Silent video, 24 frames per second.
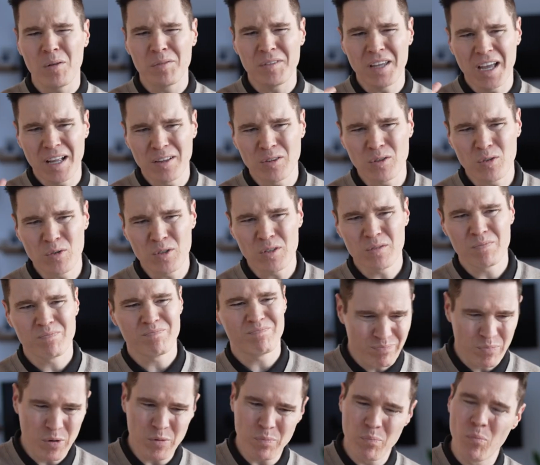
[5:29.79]
tend to
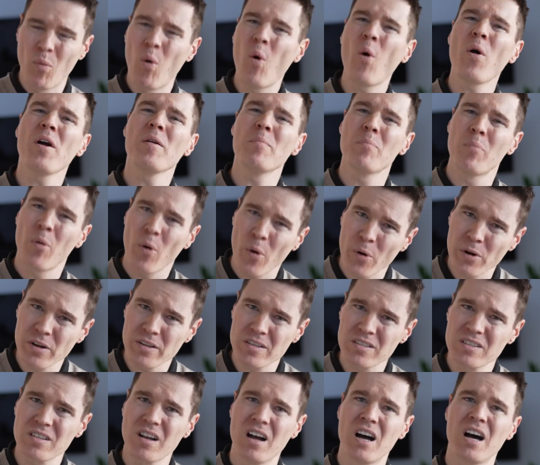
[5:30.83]
put more
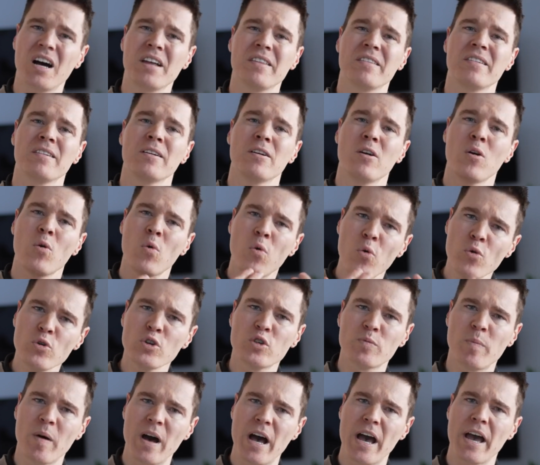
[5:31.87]
importance on
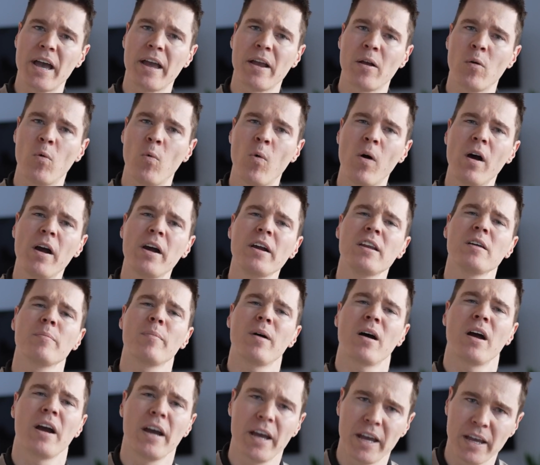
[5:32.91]
who's buying, why are they
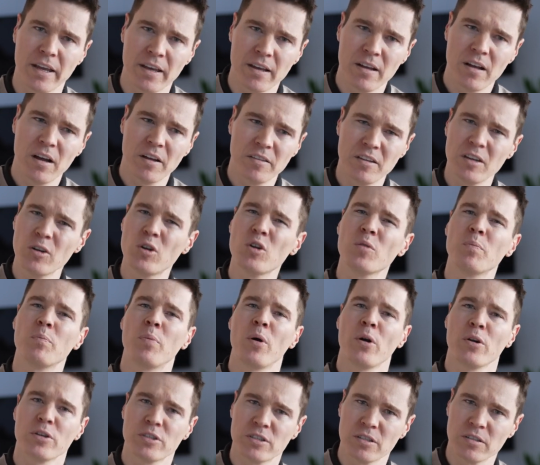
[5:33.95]
buying, are they a good
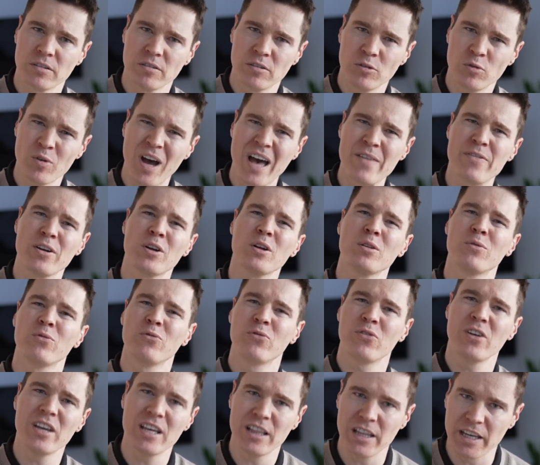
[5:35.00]
person, do I have a good
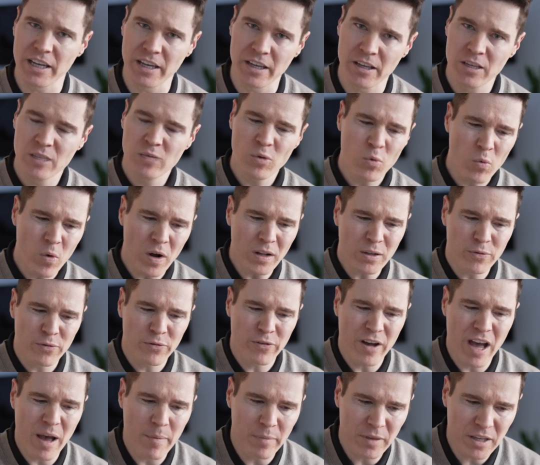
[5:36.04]
feeling, to what
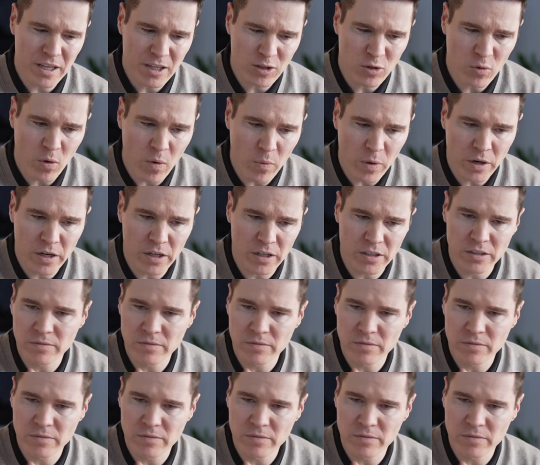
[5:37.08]
family do I want to